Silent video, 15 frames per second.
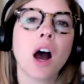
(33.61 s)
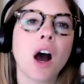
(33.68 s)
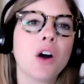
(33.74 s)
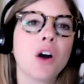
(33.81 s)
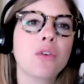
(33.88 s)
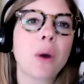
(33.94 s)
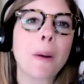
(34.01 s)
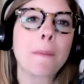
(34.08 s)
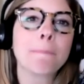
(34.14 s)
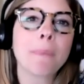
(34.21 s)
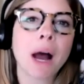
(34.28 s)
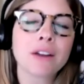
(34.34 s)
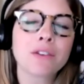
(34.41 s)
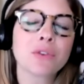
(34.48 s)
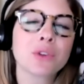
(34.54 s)
of
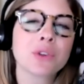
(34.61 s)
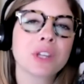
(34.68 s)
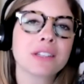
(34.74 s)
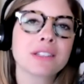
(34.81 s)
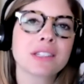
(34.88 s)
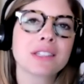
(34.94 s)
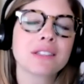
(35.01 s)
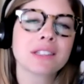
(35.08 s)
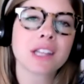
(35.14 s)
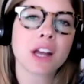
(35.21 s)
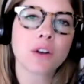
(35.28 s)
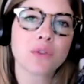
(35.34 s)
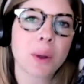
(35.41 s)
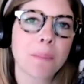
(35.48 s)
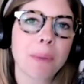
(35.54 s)
mindfulness,
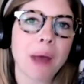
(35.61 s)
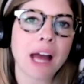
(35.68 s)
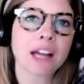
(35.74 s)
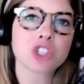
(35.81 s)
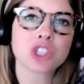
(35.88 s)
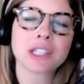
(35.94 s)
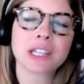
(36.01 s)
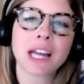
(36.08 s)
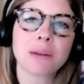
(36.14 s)
self-compassion,